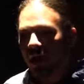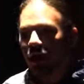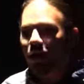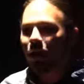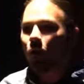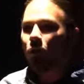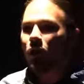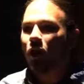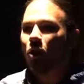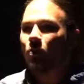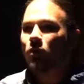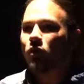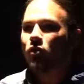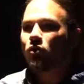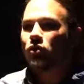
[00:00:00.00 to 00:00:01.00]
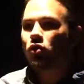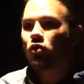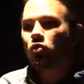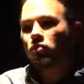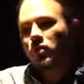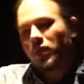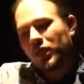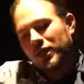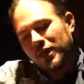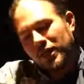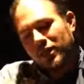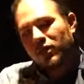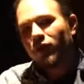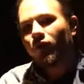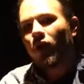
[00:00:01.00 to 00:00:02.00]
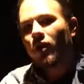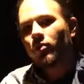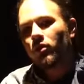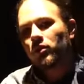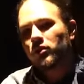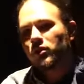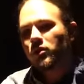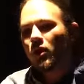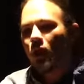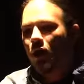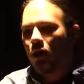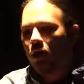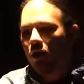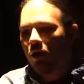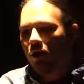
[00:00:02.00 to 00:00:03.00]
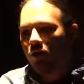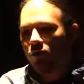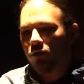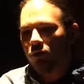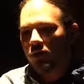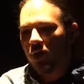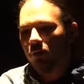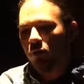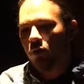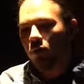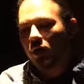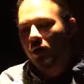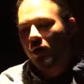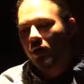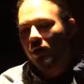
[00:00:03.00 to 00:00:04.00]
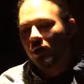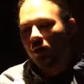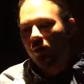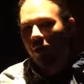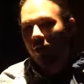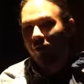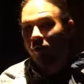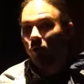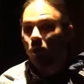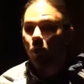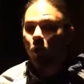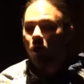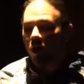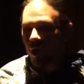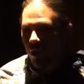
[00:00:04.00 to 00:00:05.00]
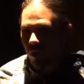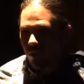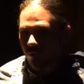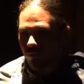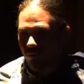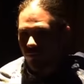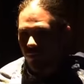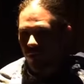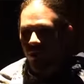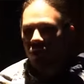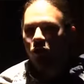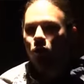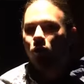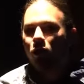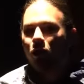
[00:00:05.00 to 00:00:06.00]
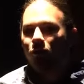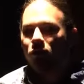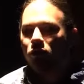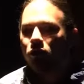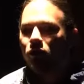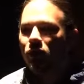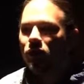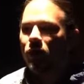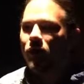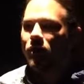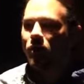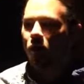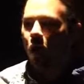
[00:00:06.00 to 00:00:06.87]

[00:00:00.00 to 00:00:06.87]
that would help you to clean the fibers. For example, when cleaning a plant that we call hau, you will often do this until